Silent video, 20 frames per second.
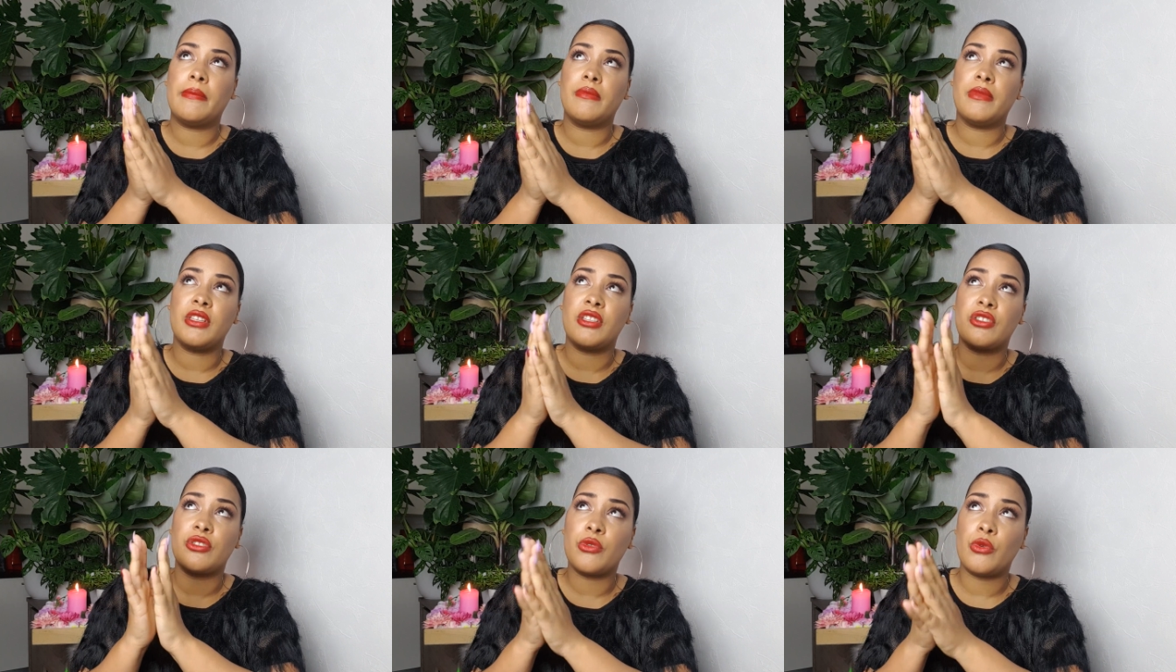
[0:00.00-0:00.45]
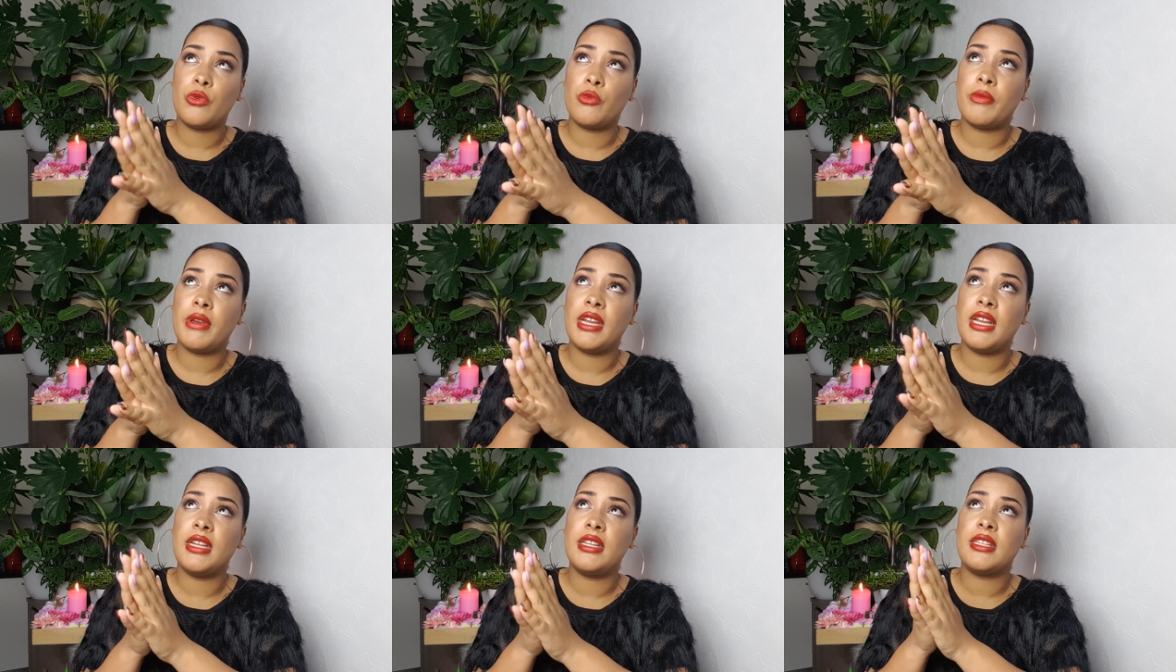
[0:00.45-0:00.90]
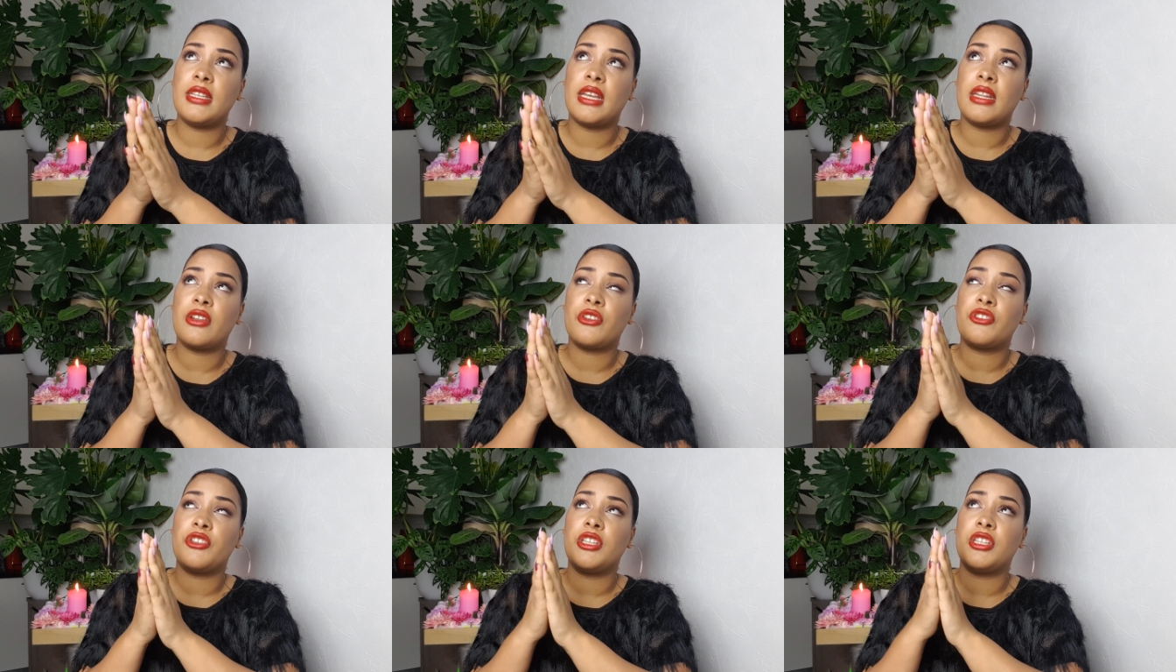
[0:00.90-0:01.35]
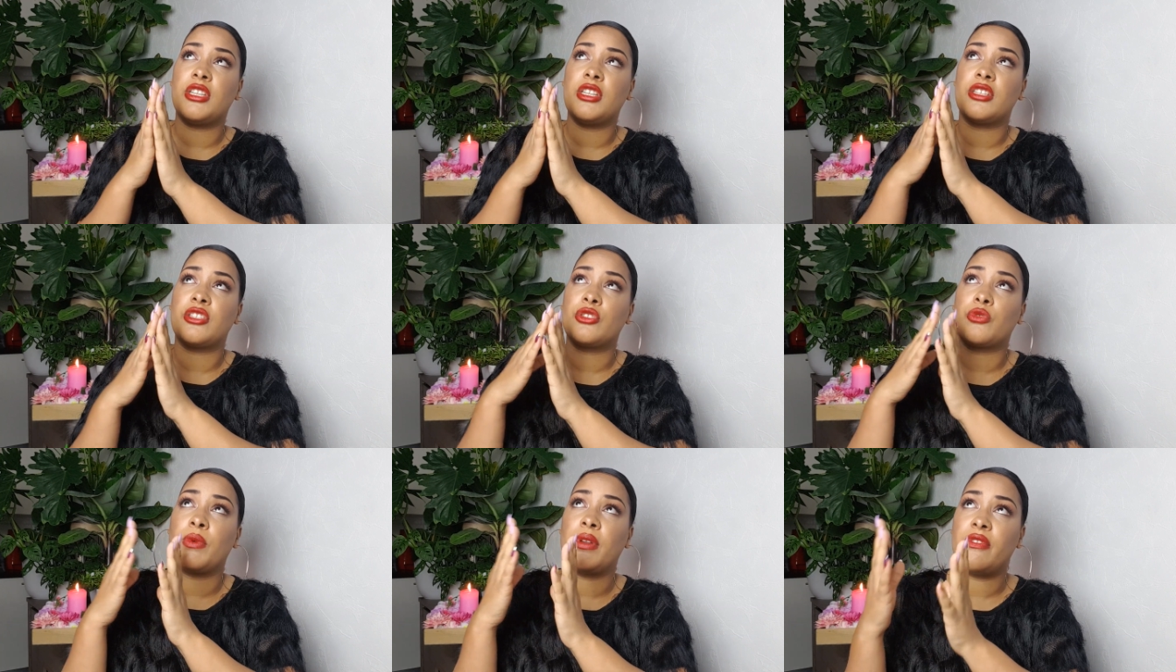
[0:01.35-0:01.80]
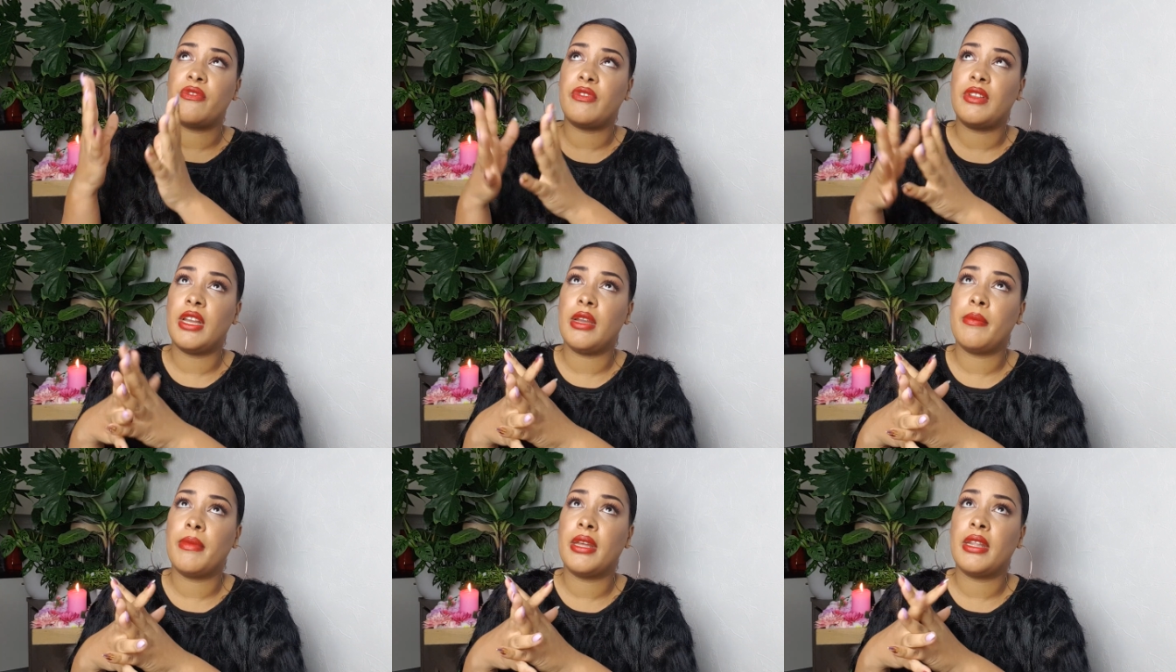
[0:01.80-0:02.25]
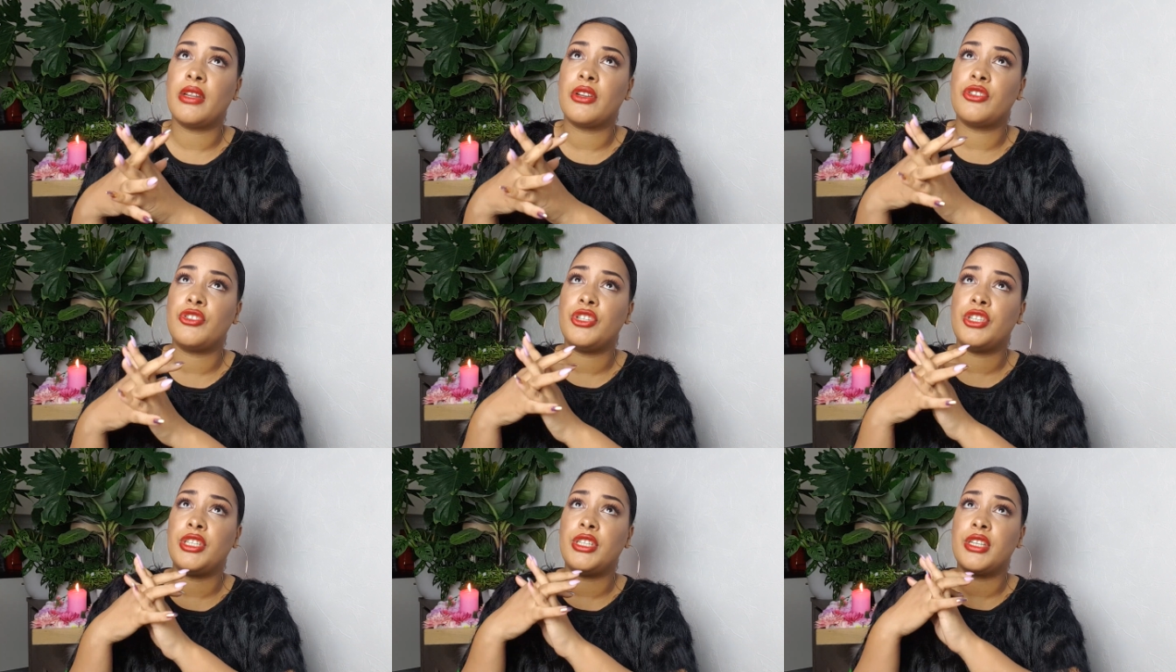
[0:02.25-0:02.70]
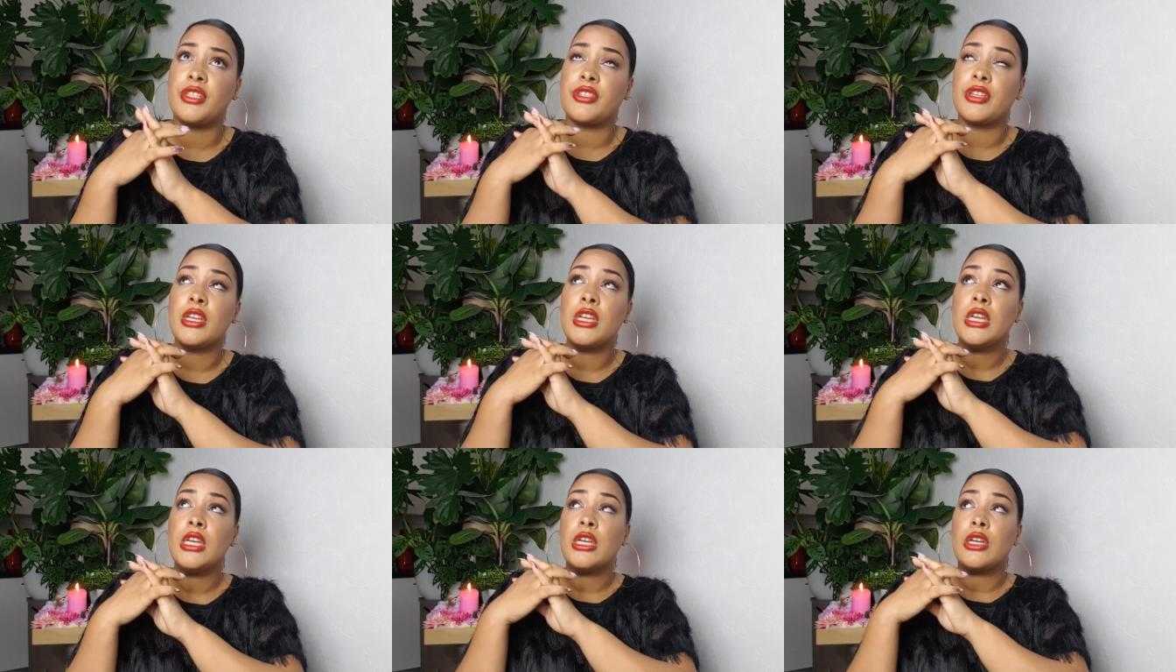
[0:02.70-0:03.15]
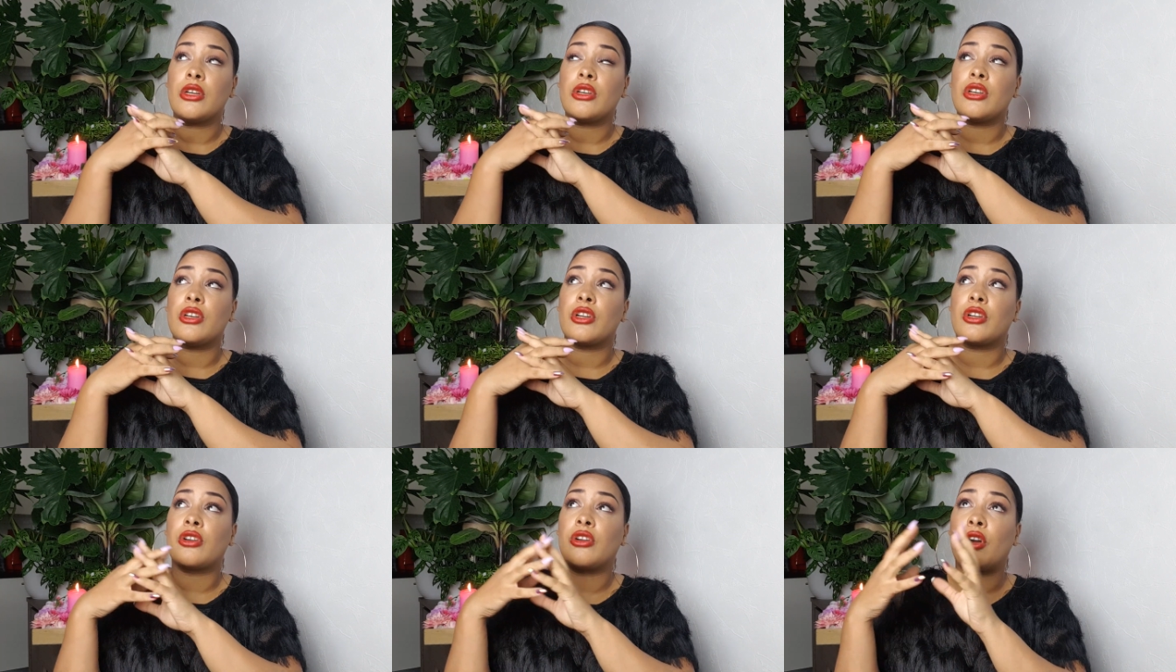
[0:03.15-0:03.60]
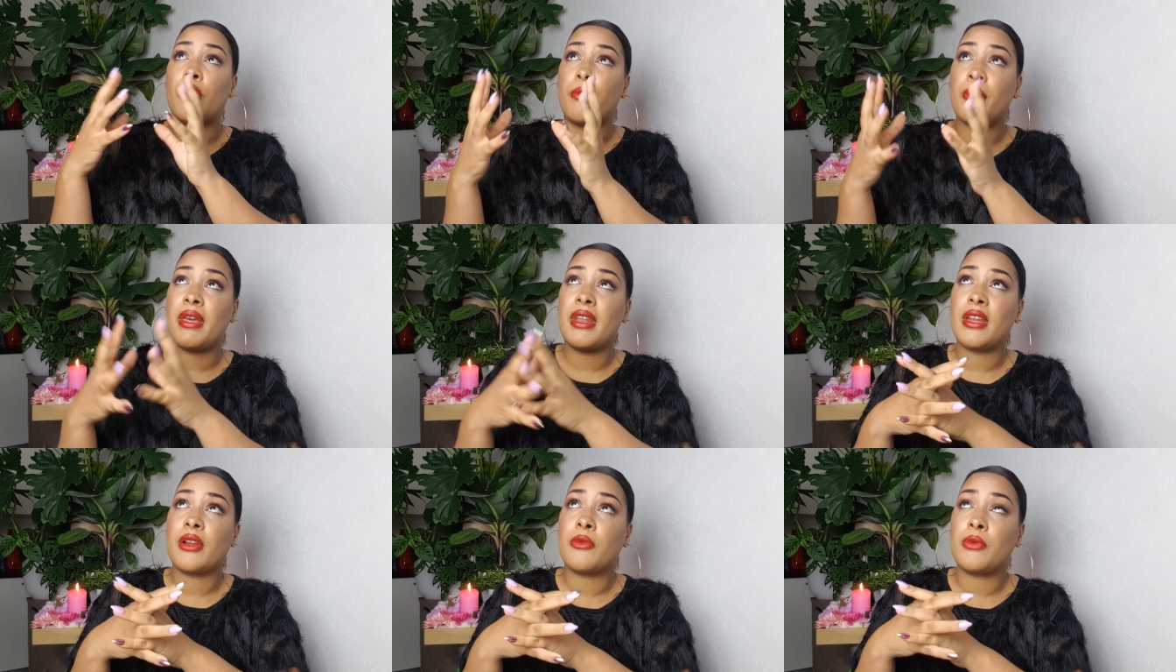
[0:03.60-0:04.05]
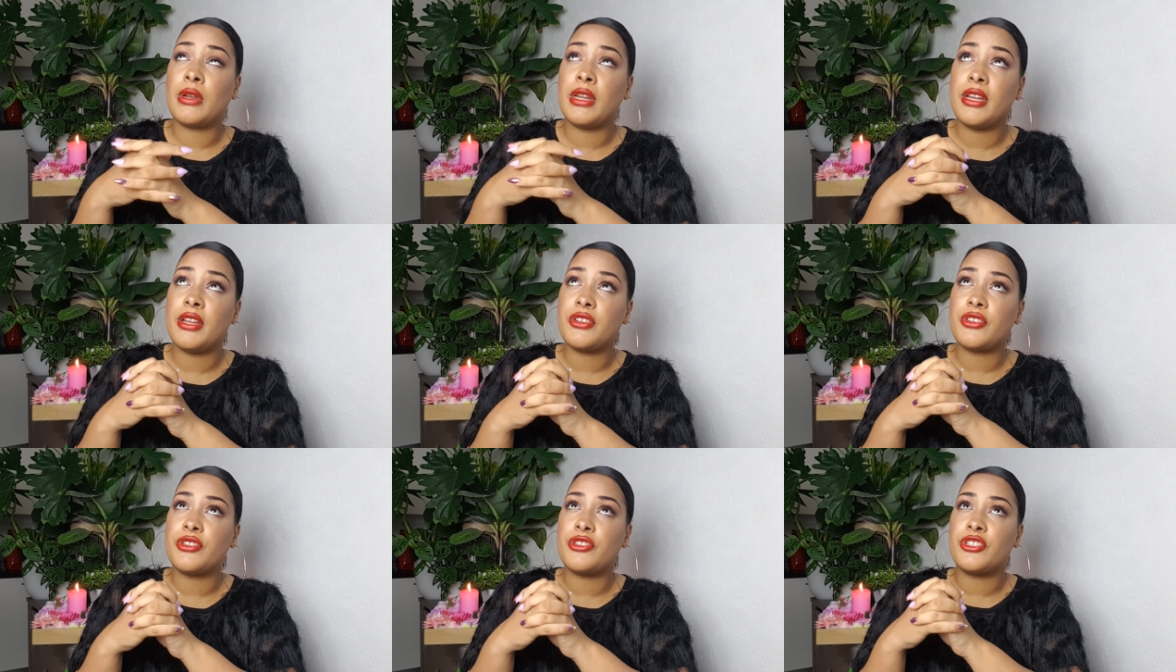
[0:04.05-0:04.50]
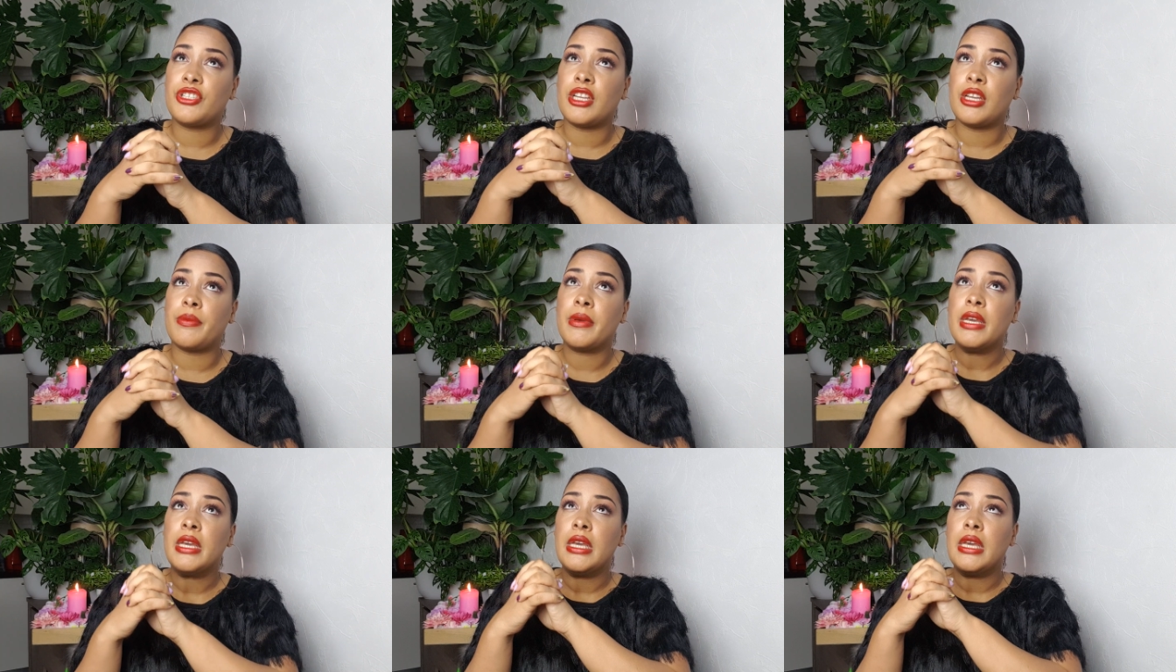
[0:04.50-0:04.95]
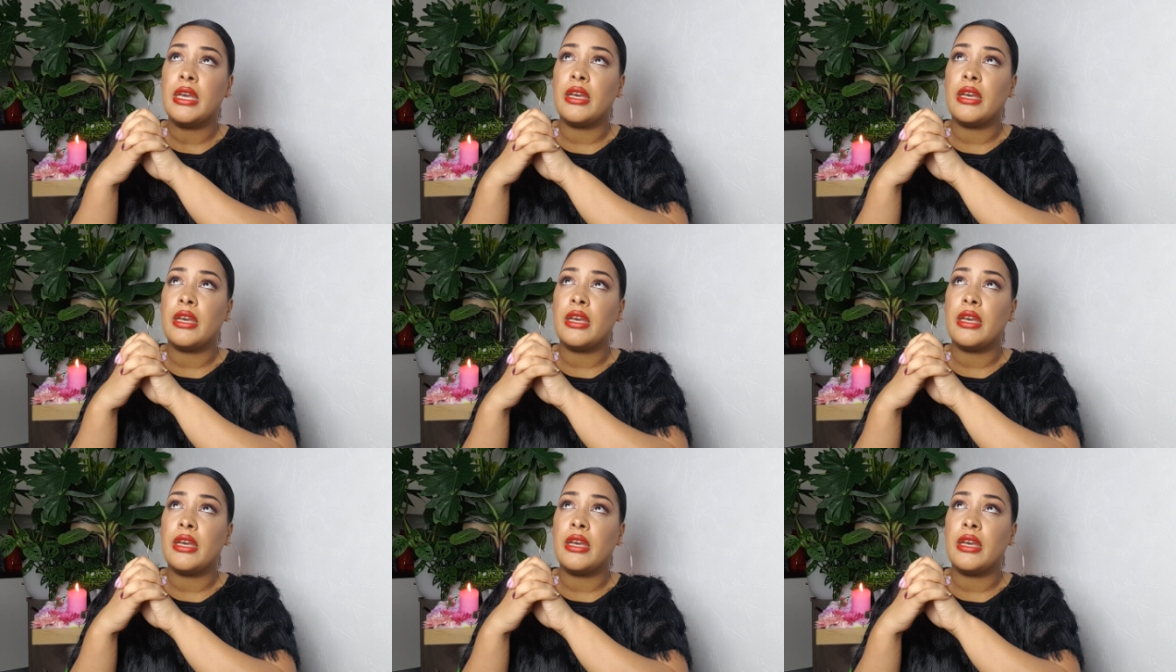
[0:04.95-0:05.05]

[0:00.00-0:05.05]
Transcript: this soulmate energy, this twin flame energy, this uh, karmatic relationship,